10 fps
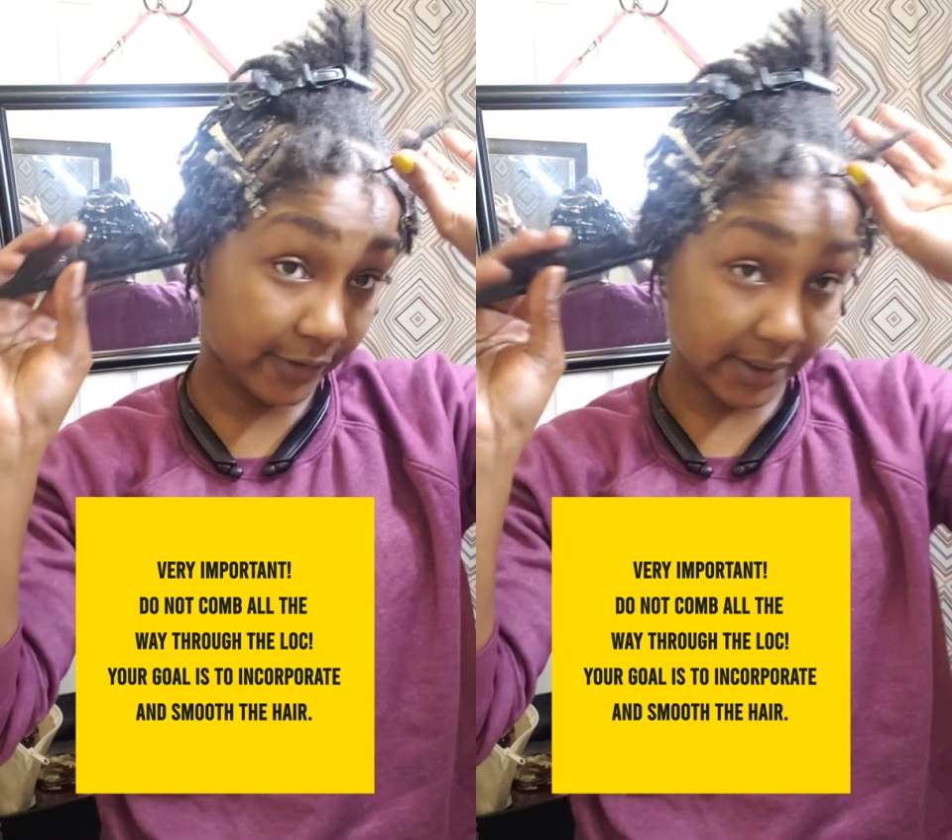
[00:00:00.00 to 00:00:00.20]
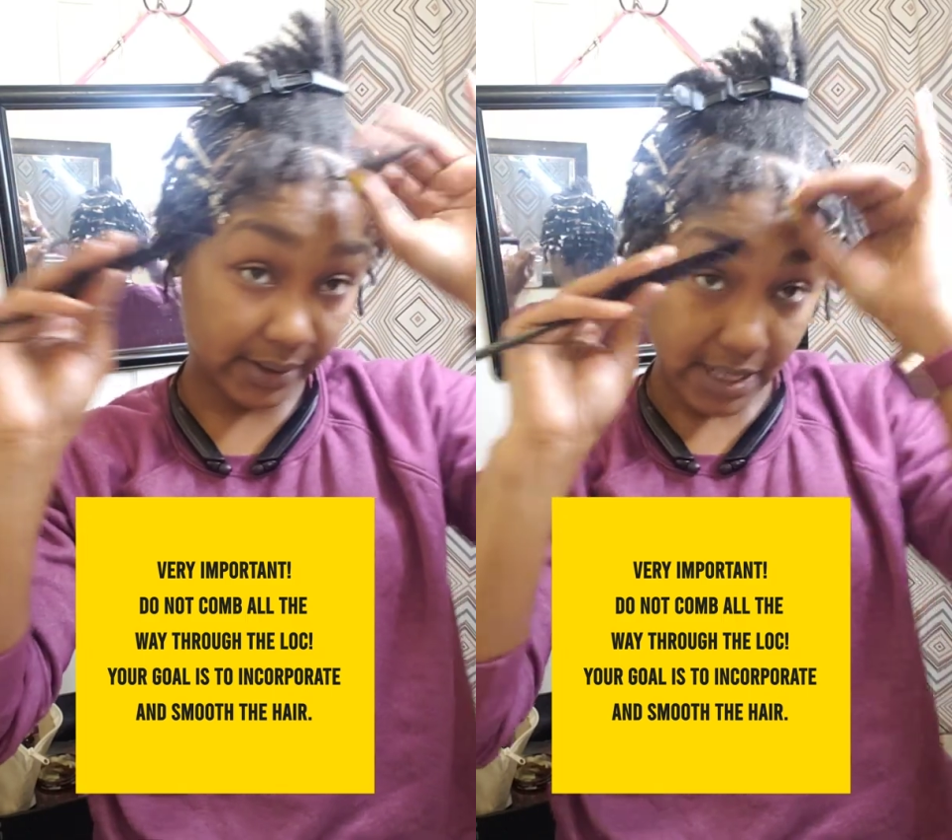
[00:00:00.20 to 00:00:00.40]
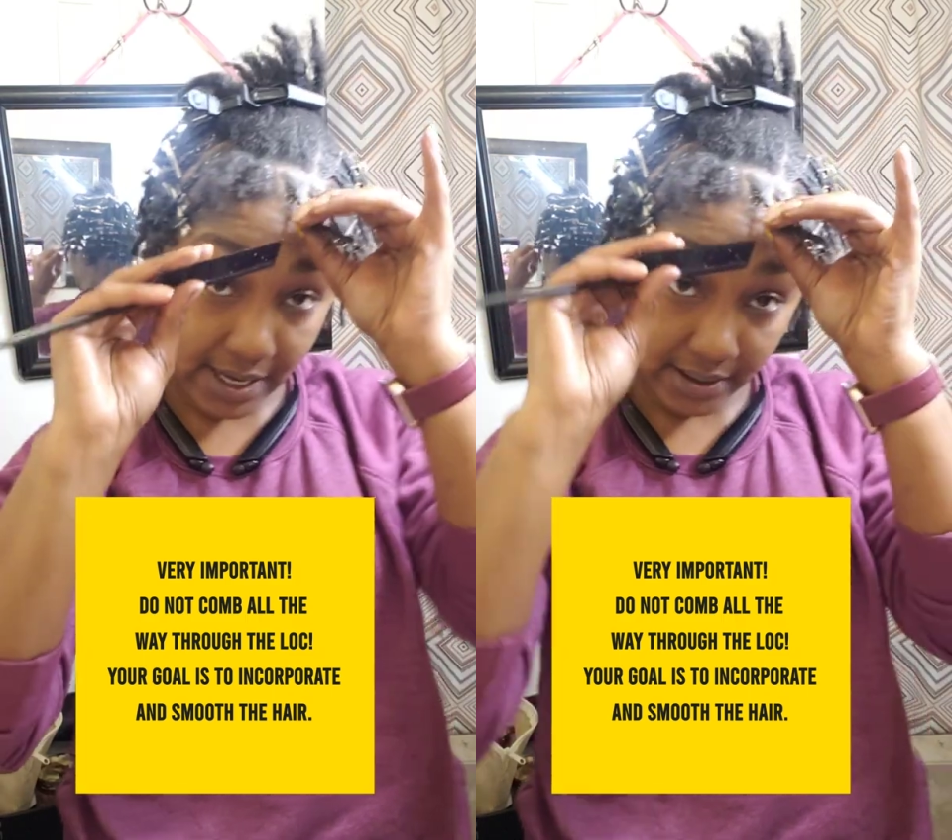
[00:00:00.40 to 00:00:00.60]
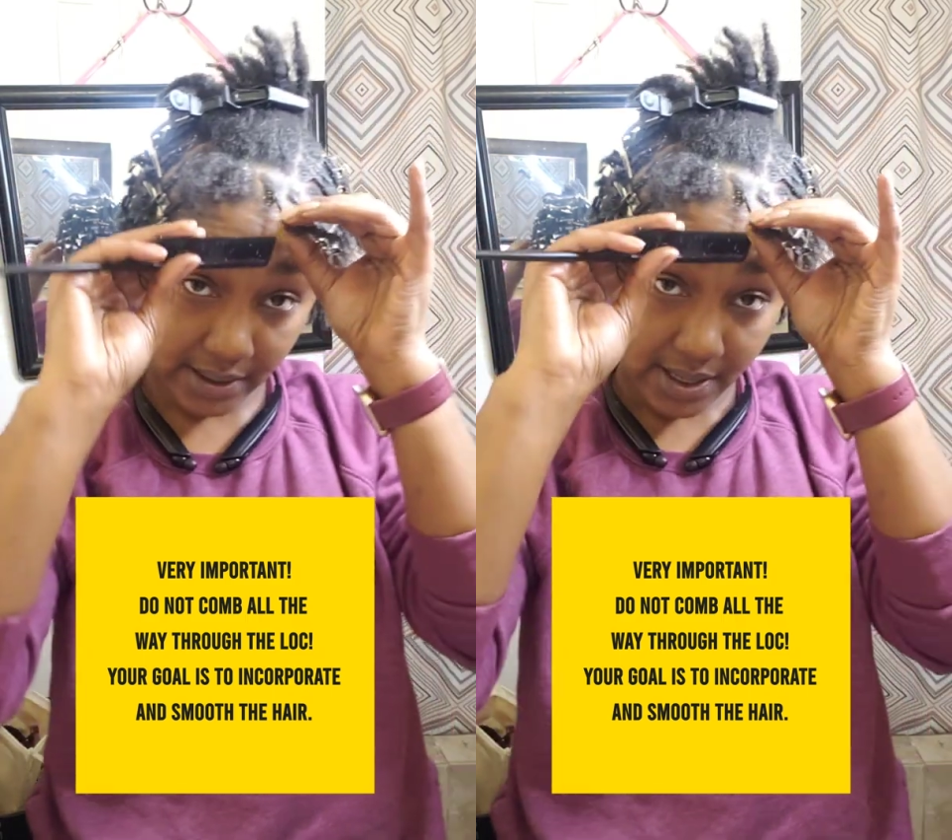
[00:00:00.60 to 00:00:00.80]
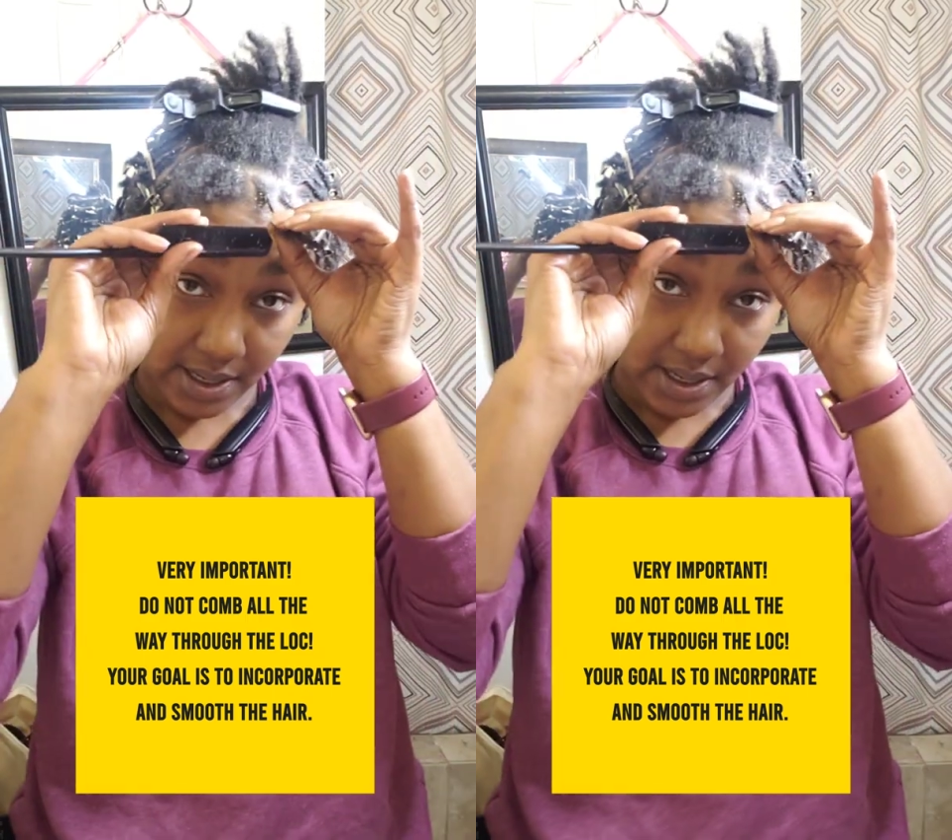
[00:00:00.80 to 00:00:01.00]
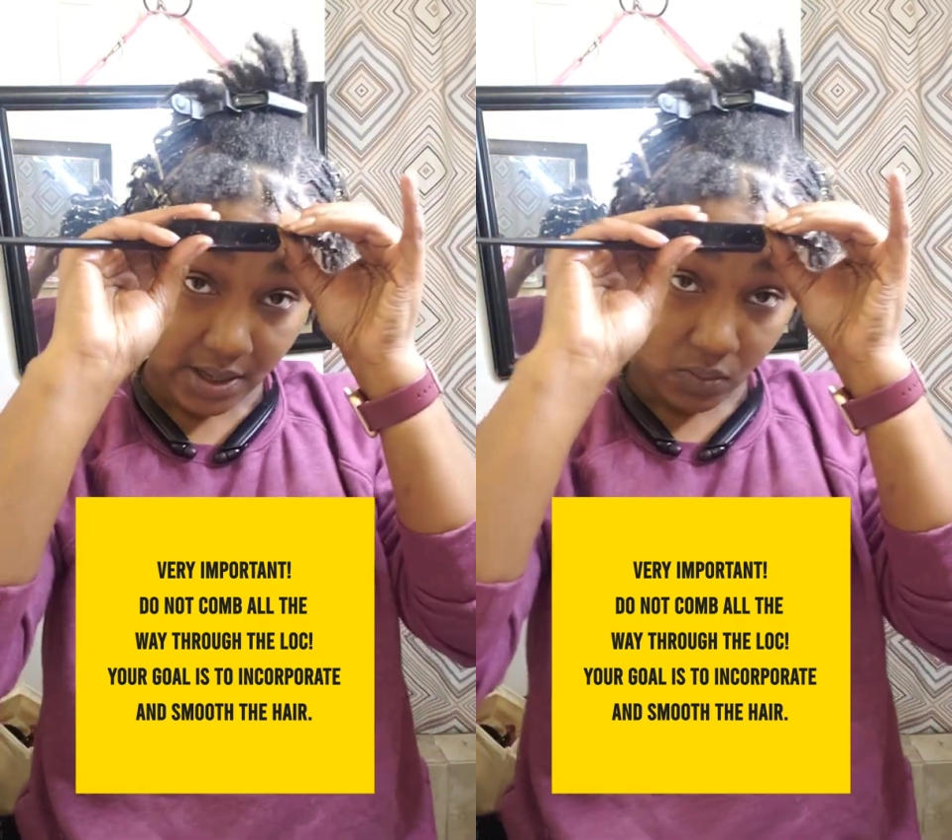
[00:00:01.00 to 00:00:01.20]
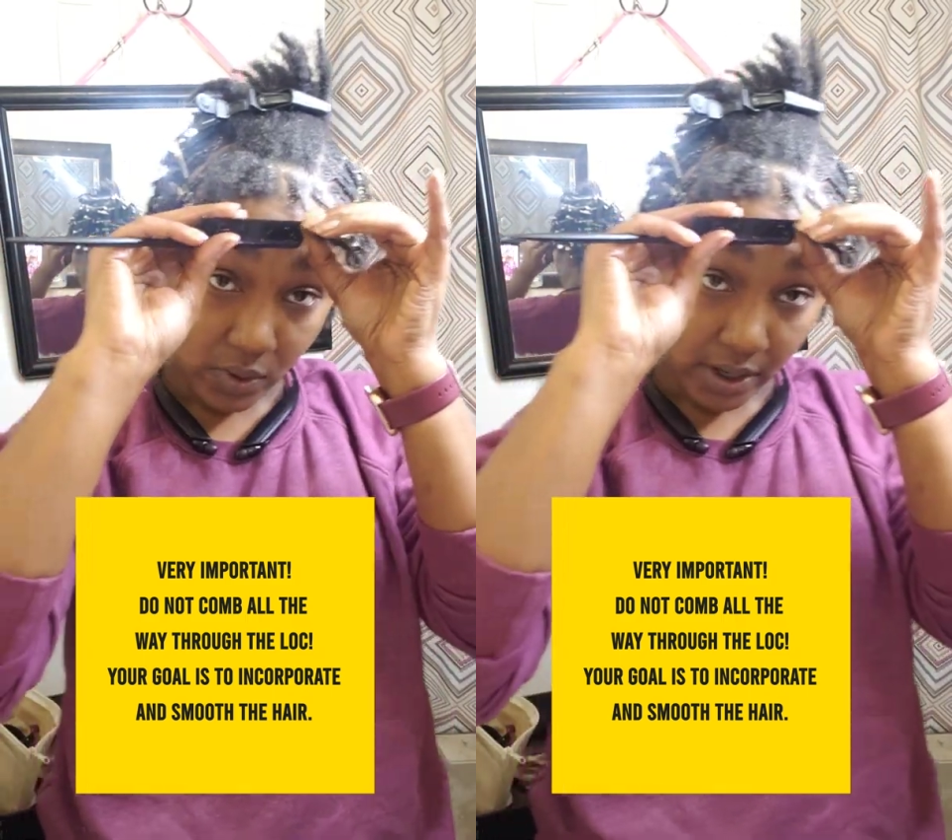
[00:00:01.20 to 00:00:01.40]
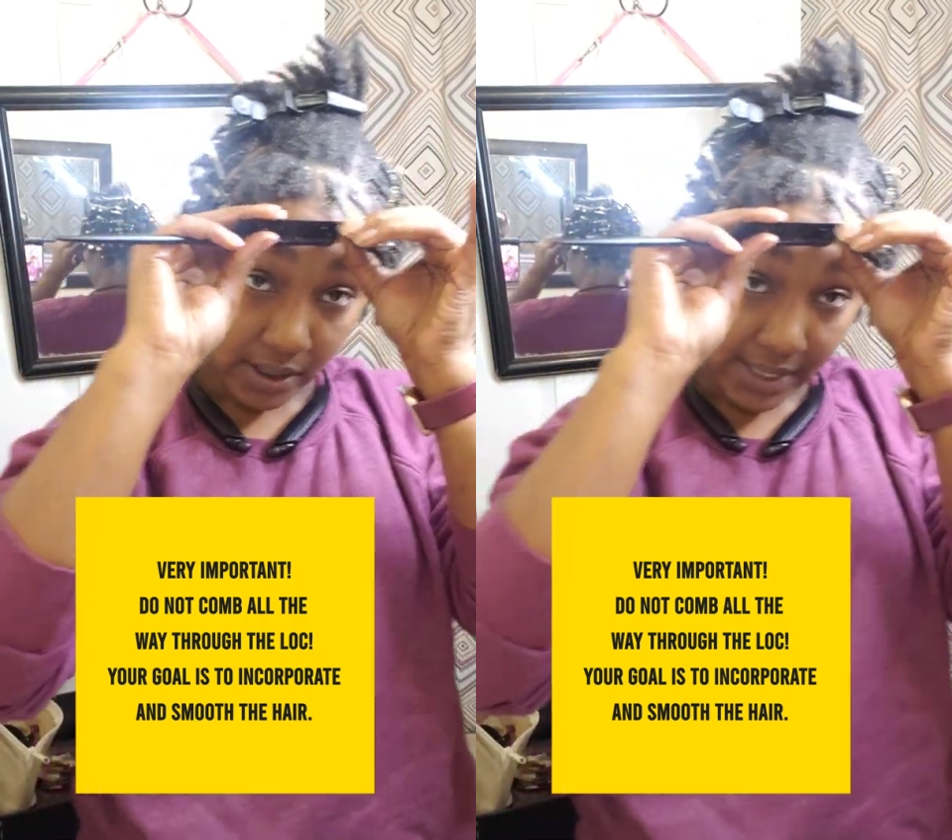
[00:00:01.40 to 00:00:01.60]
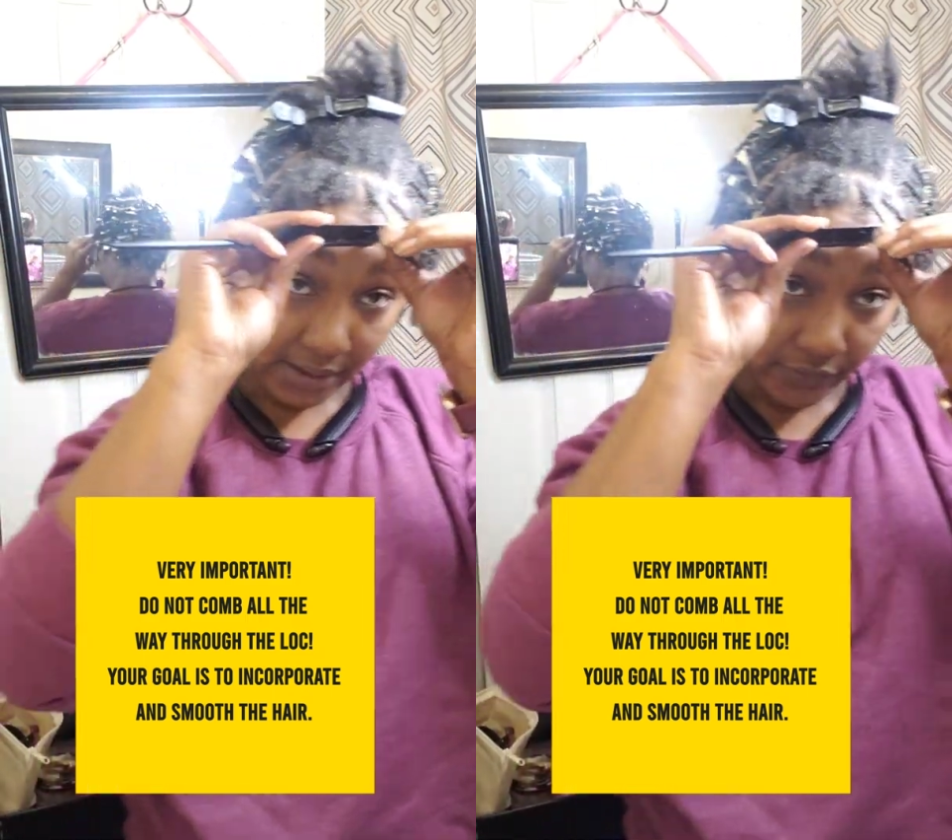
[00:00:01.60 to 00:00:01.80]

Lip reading: fuzzy lock, where lots